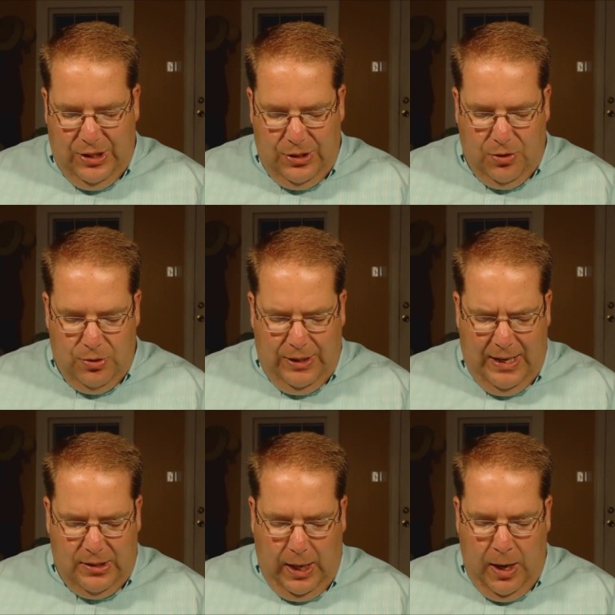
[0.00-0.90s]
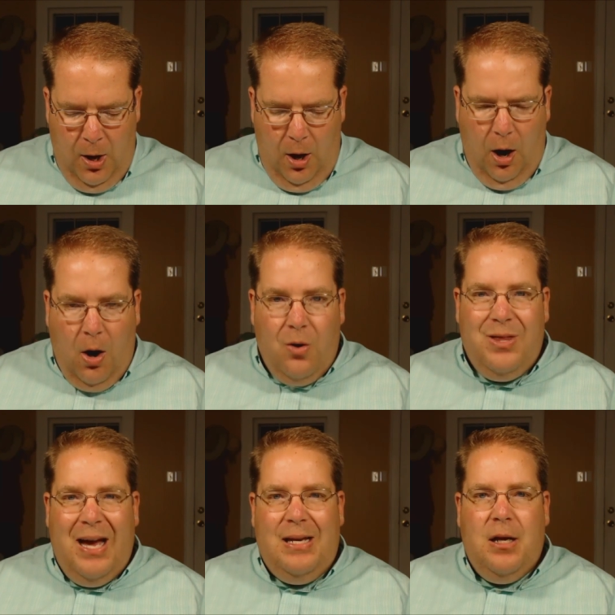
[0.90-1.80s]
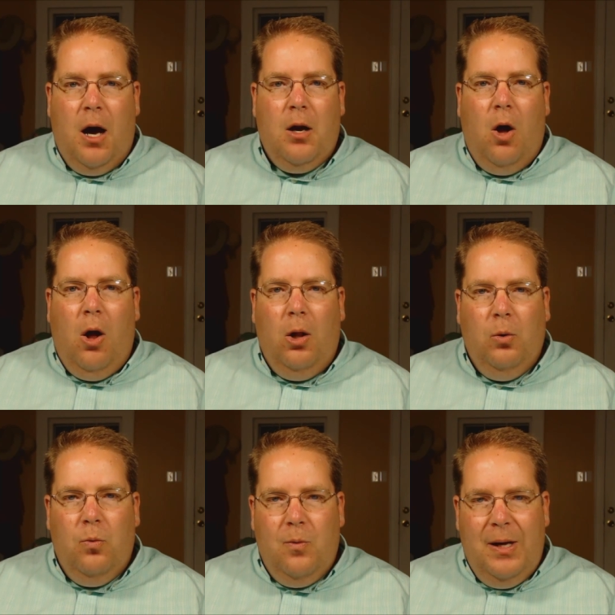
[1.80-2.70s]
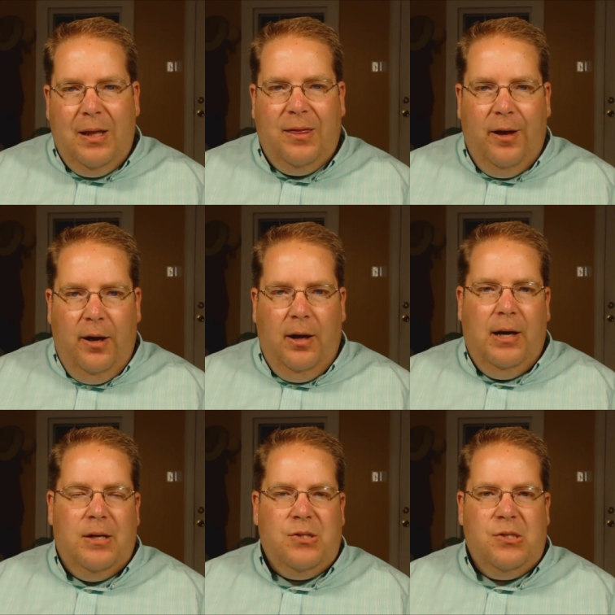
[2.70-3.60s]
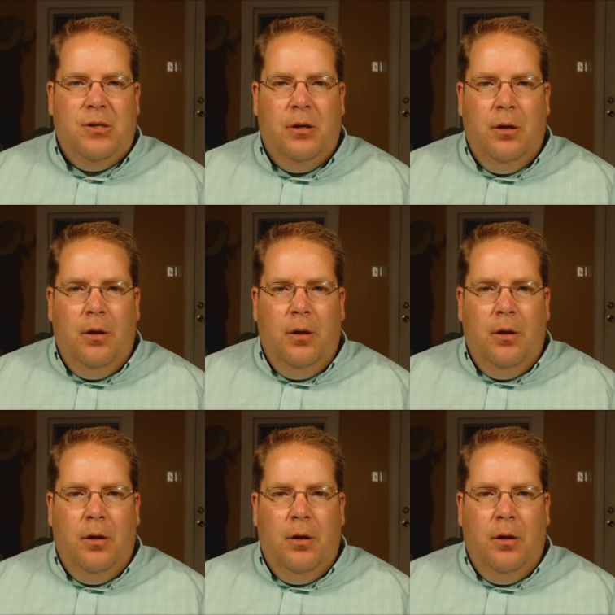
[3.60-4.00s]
his sisters, and they say, are they not all with us?